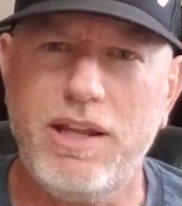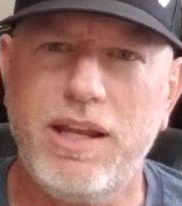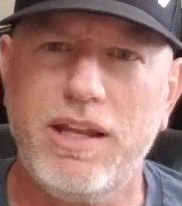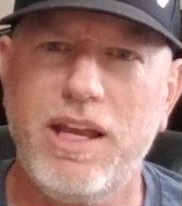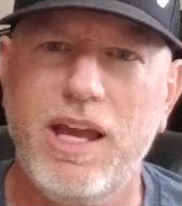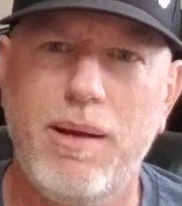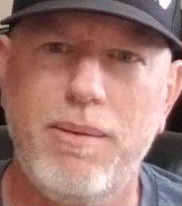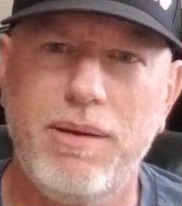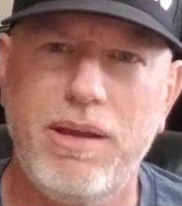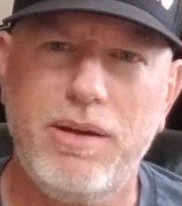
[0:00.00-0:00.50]

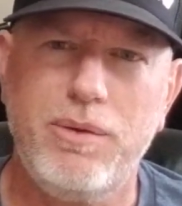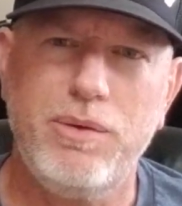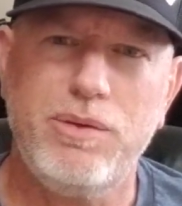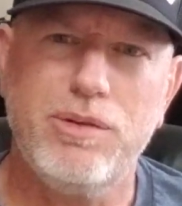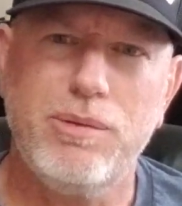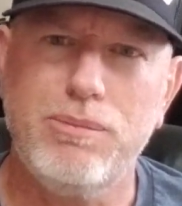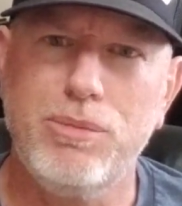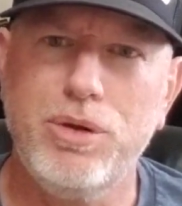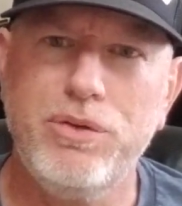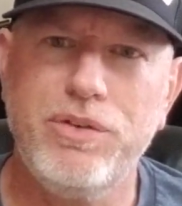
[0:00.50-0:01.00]
it was
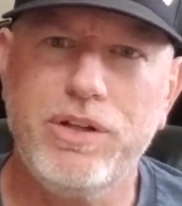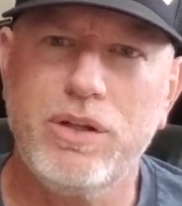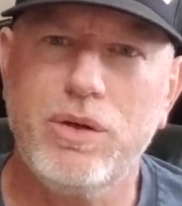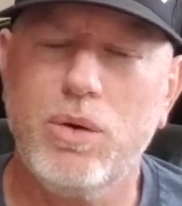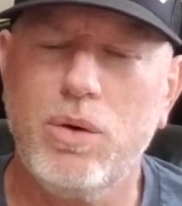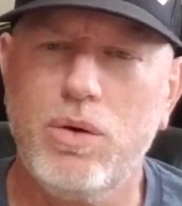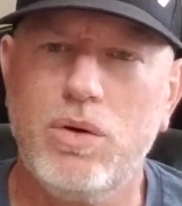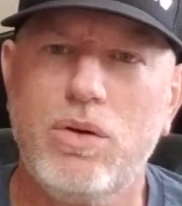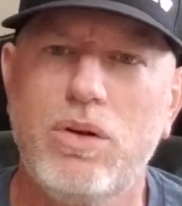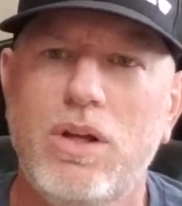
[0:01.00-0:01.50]
a moving
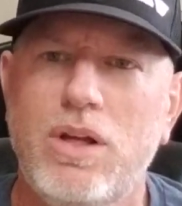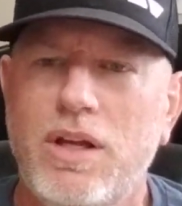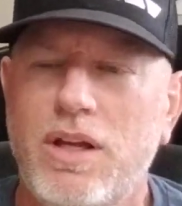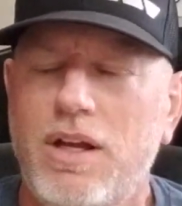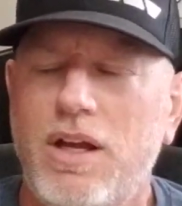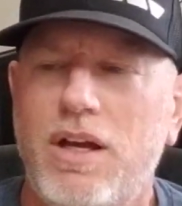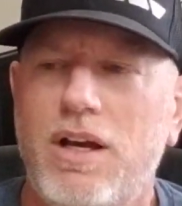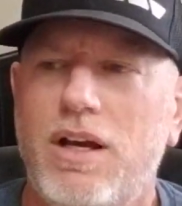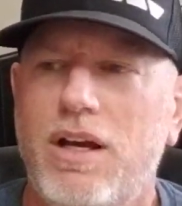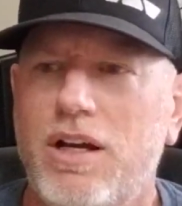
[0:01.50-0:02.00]
goal.
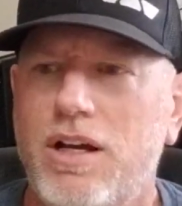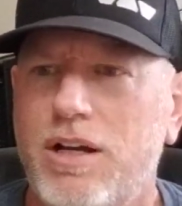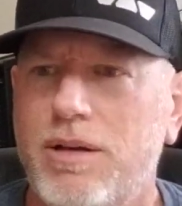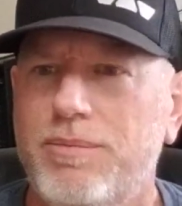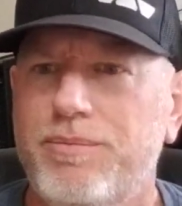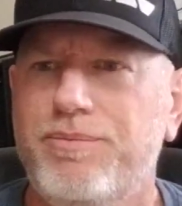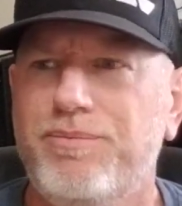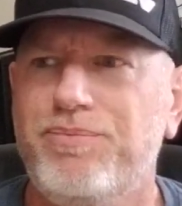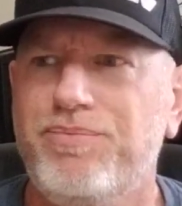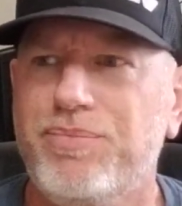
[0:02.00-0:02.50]

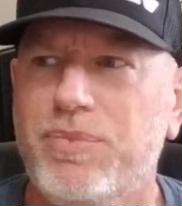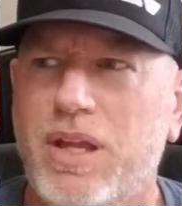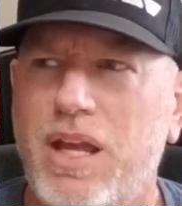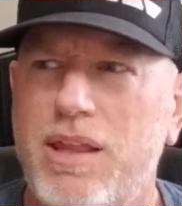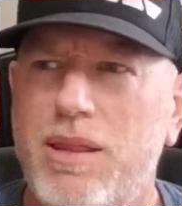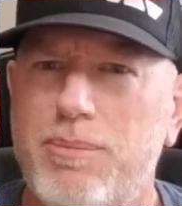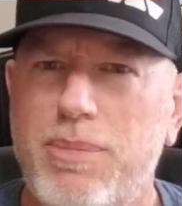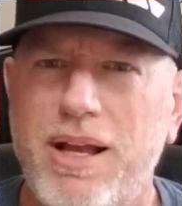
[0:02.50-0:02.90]
And